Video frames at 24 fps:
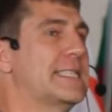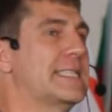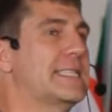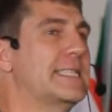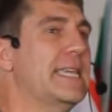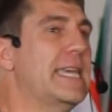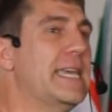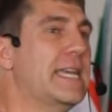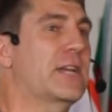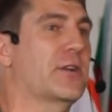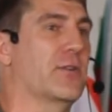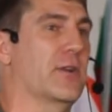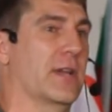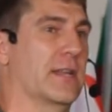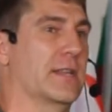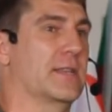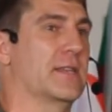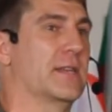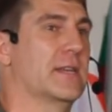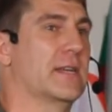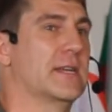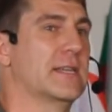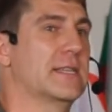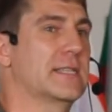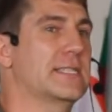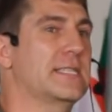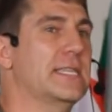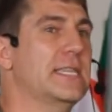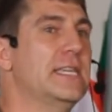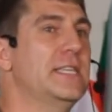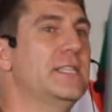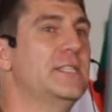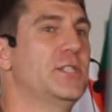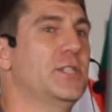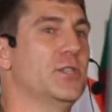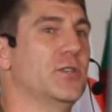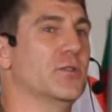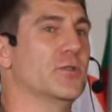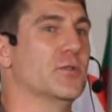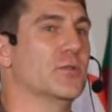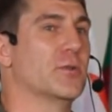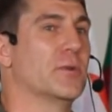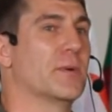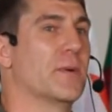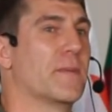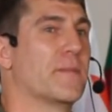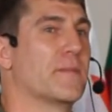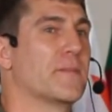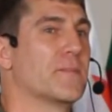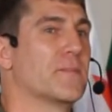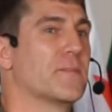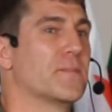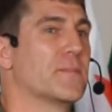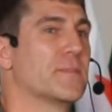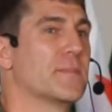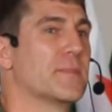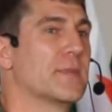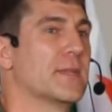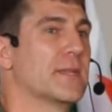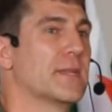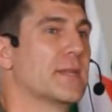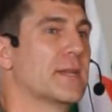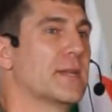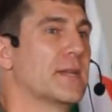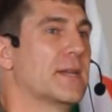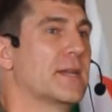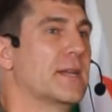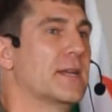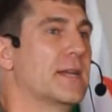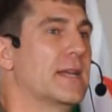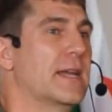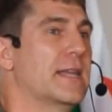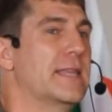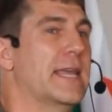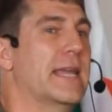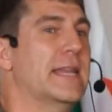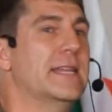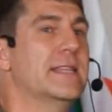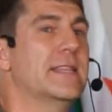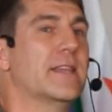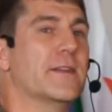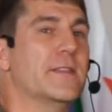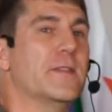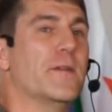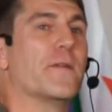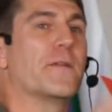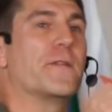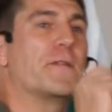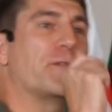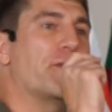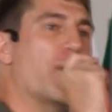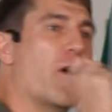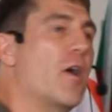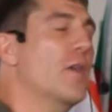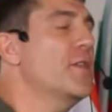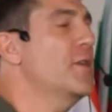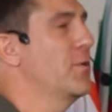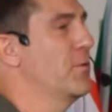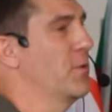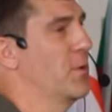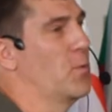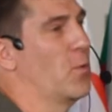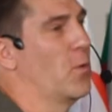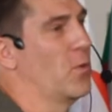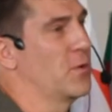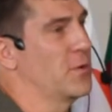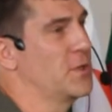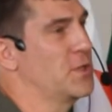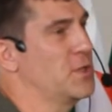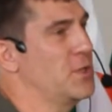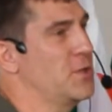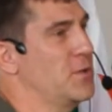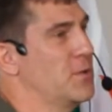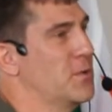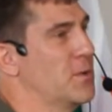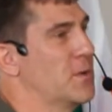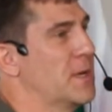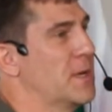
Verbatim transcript: secret sees you, then the, your Father rewards you.